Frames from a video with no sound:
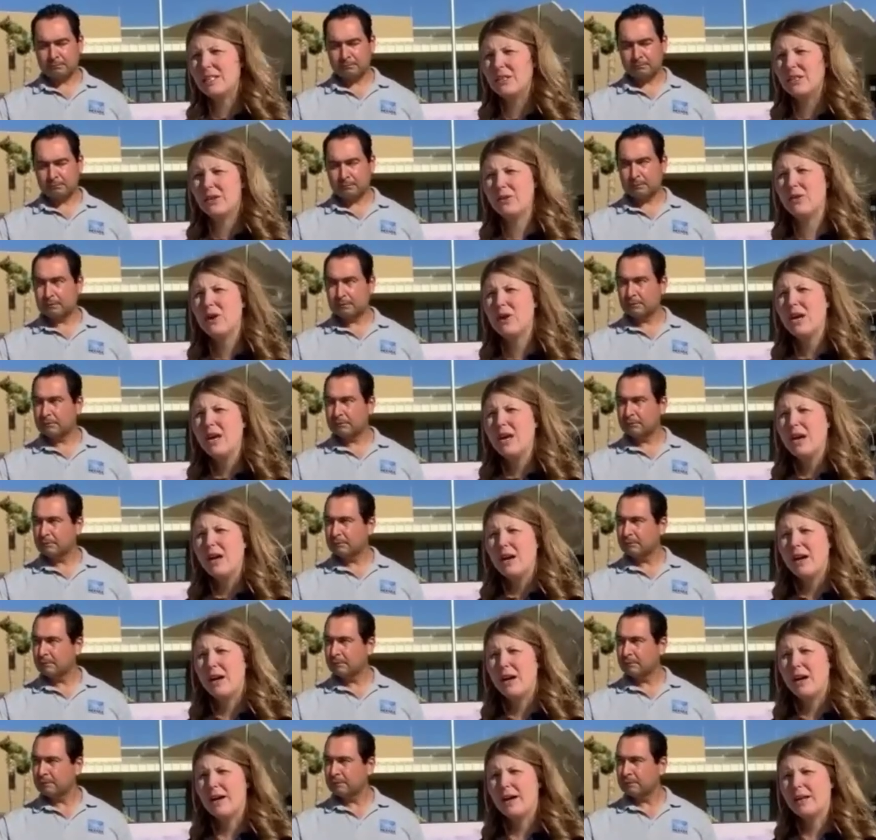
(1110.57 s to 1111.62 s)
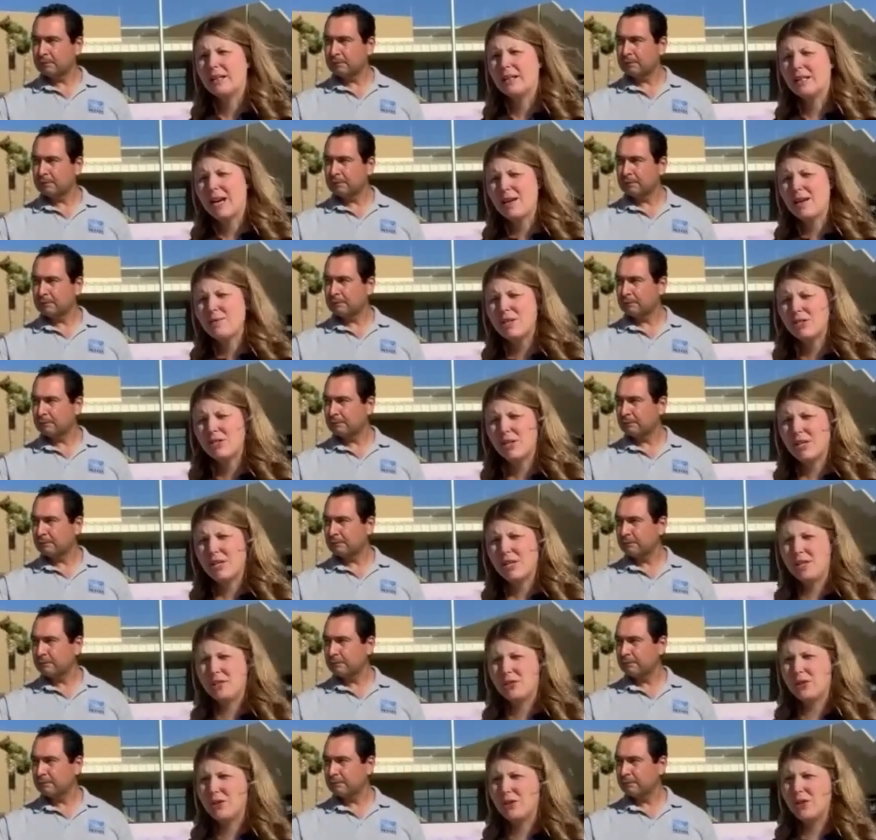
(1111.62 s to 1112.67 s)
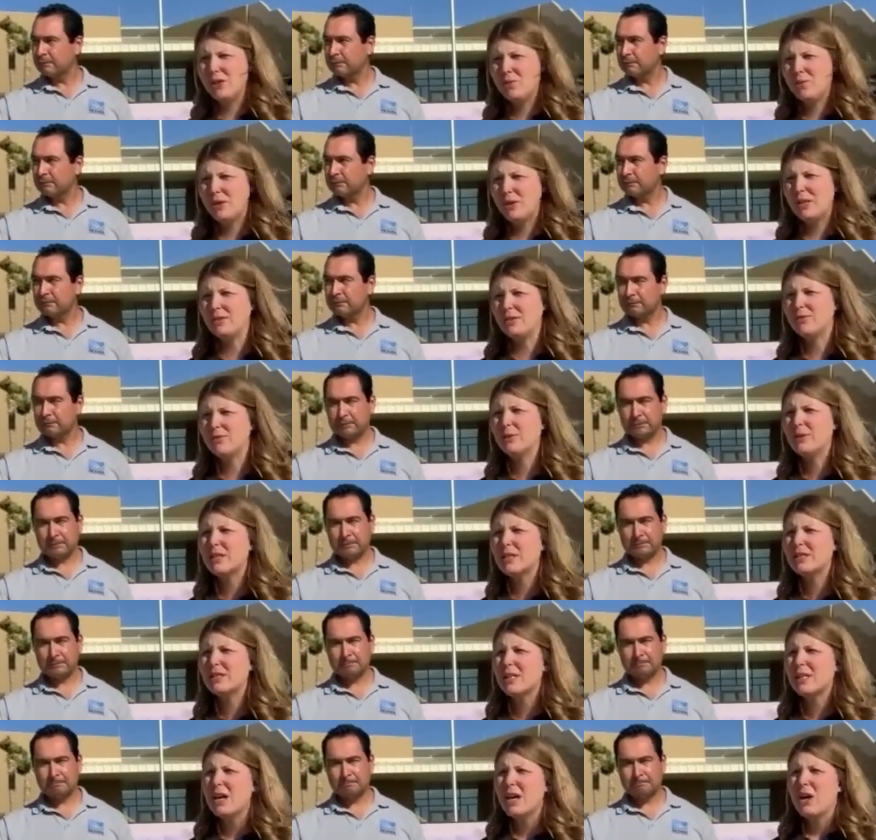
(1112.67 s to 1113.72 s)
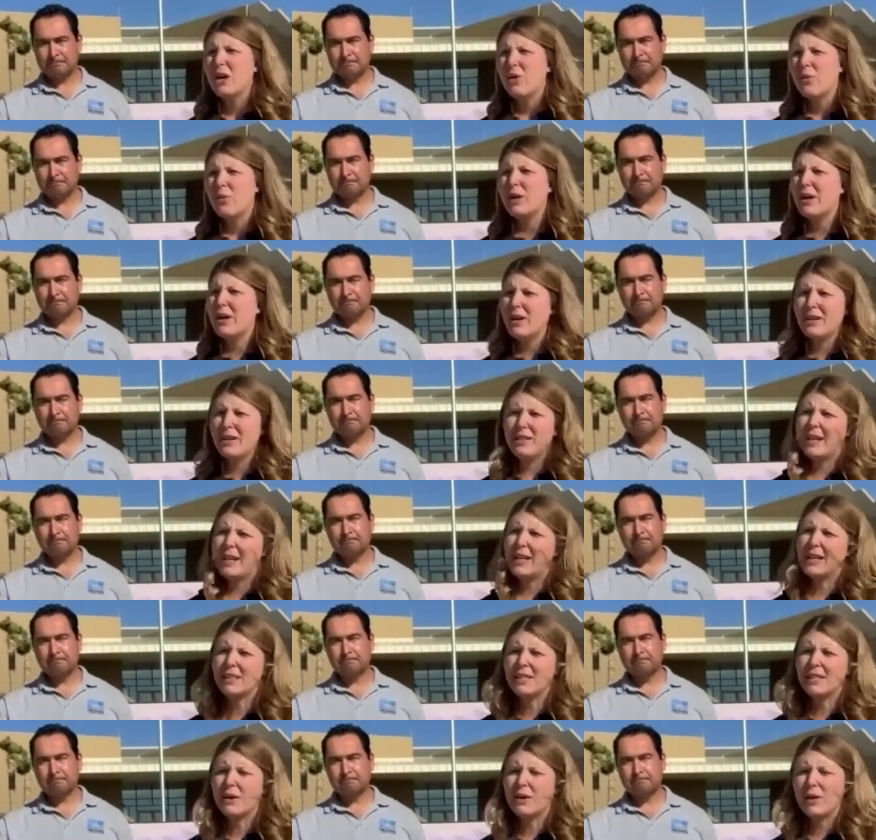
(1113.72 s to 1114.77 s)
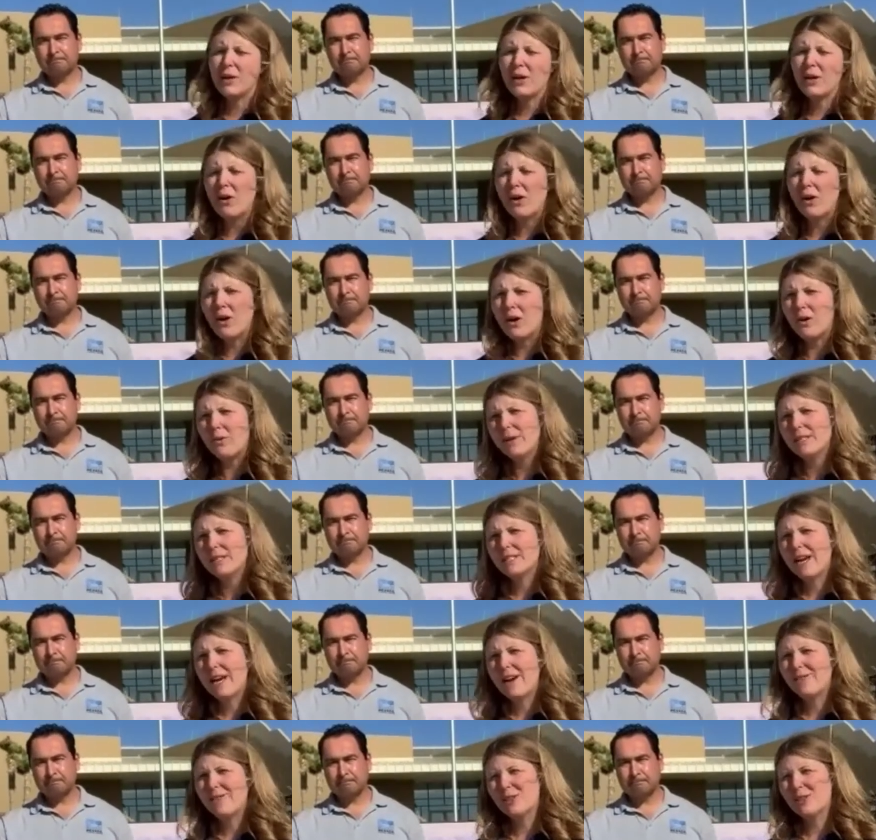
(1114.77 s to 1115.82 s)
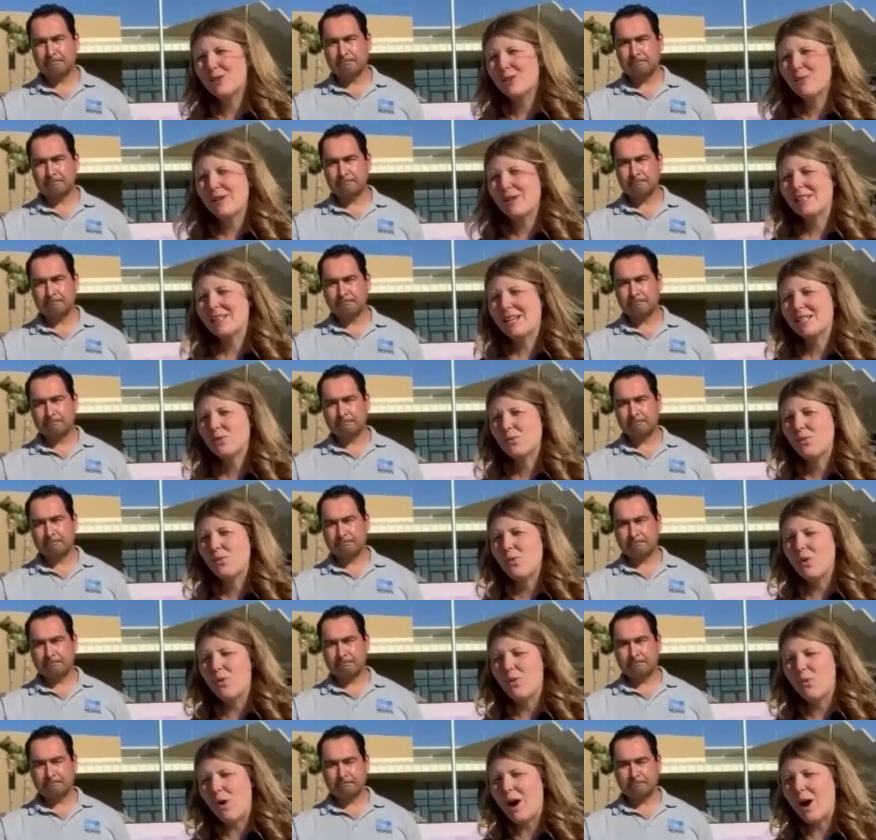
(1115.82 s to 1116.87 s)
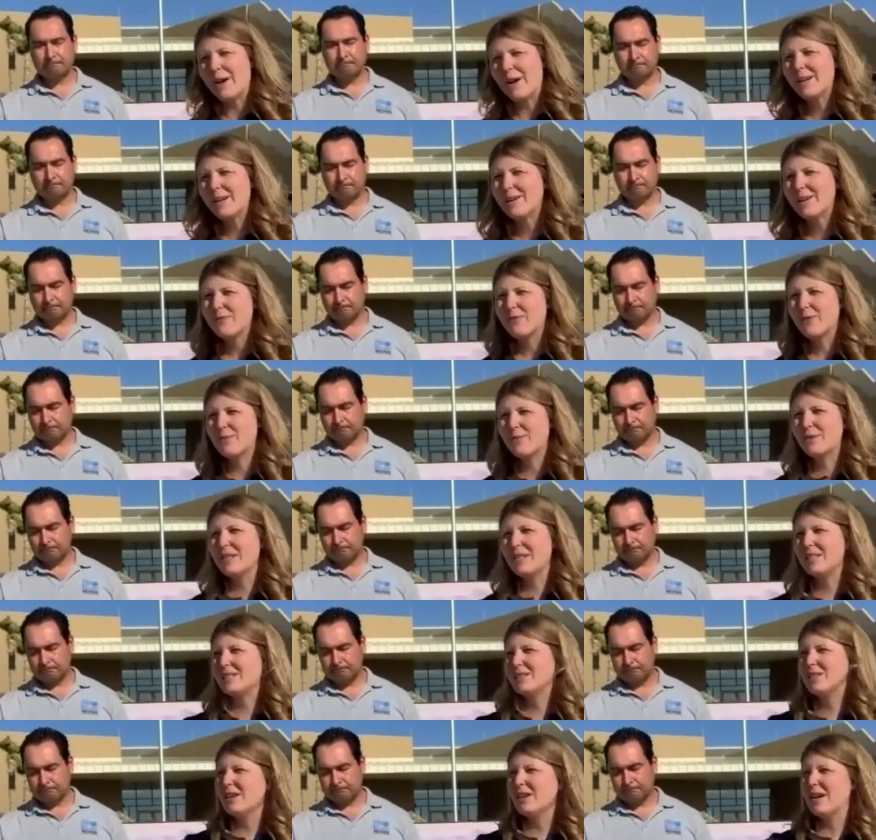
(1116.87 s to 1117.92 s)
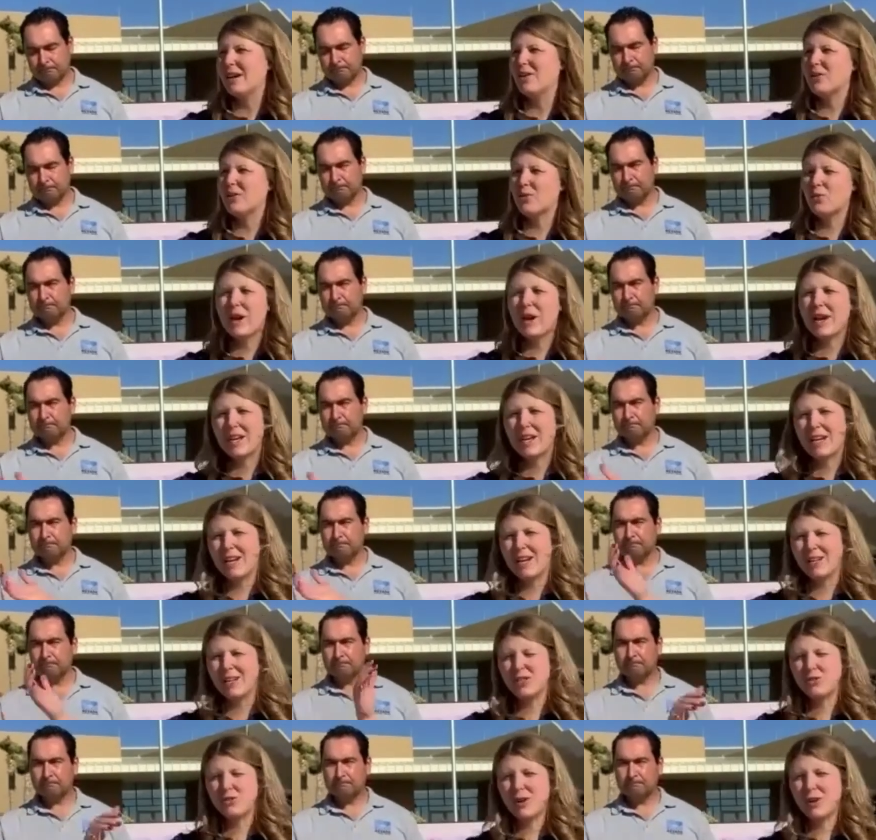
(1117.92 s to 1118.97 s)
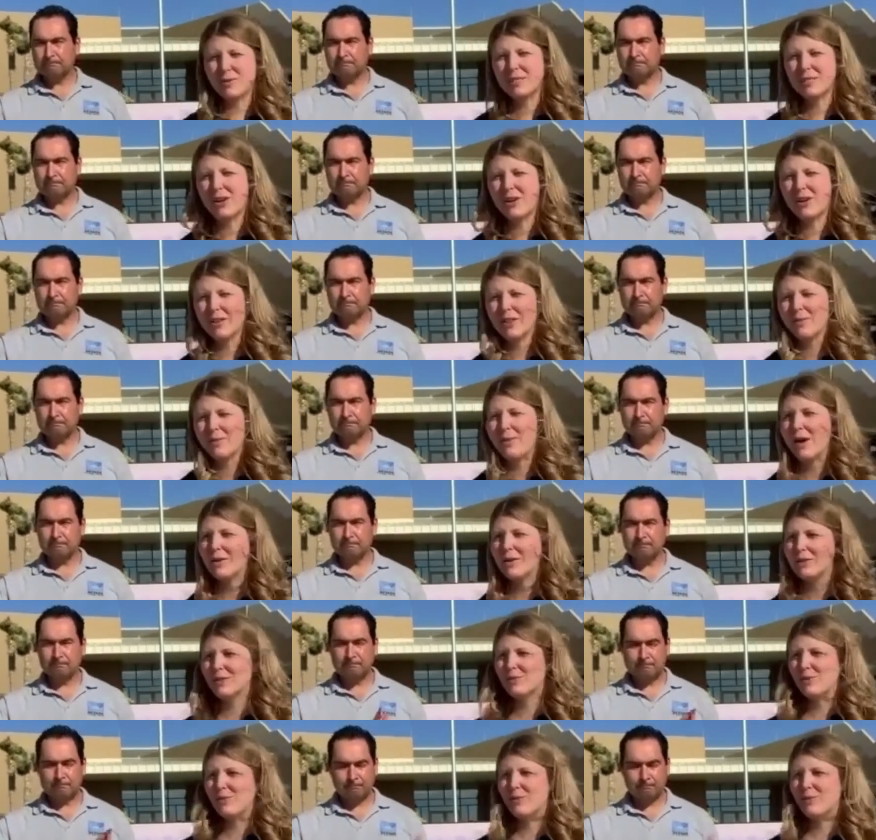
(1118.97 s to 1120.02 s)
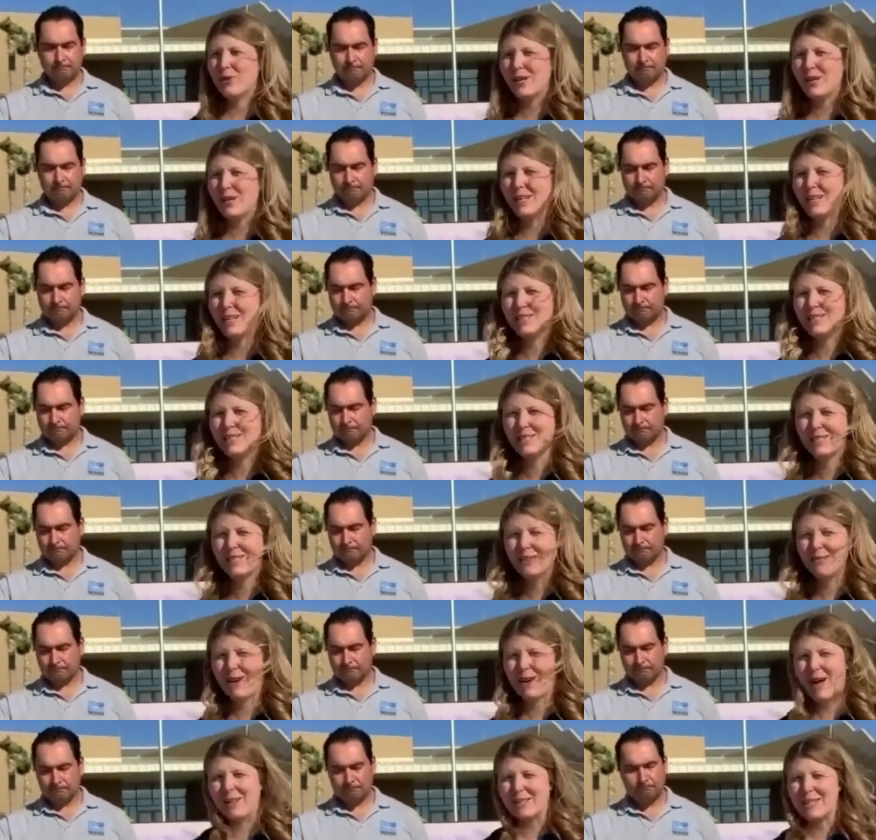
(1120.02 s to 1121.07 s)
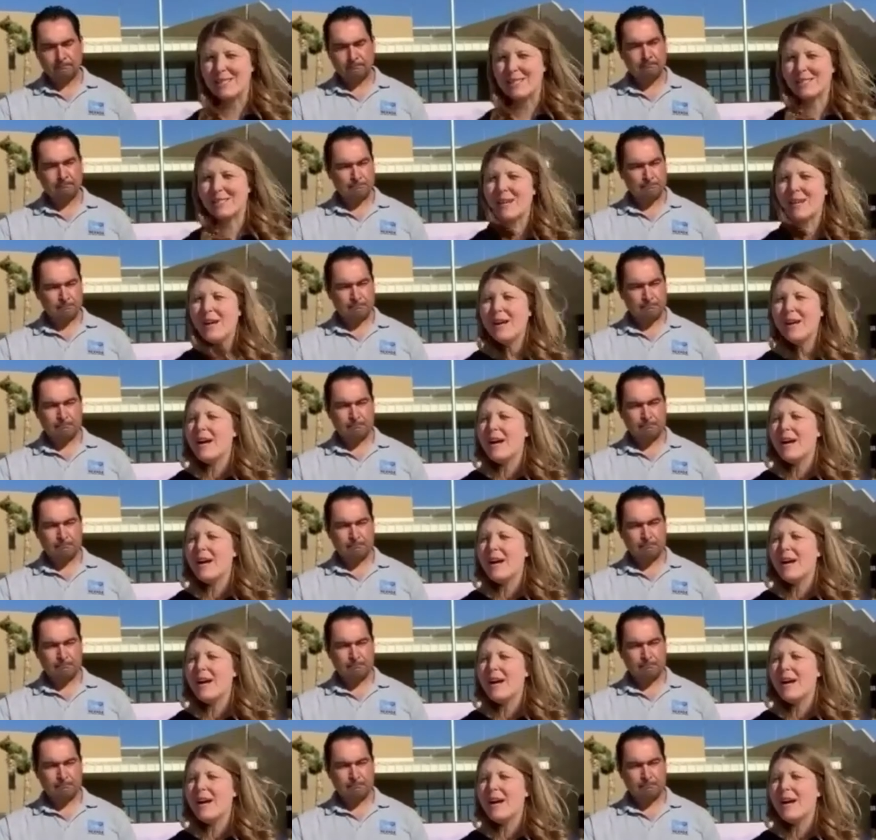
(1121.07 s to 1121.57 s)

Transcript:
Speaker 1: you know uh, climate change or human influence. We like I said, we always have a little bit less water from these. Uh, the rain kind of drops down on the mountains before it gets to the valleys.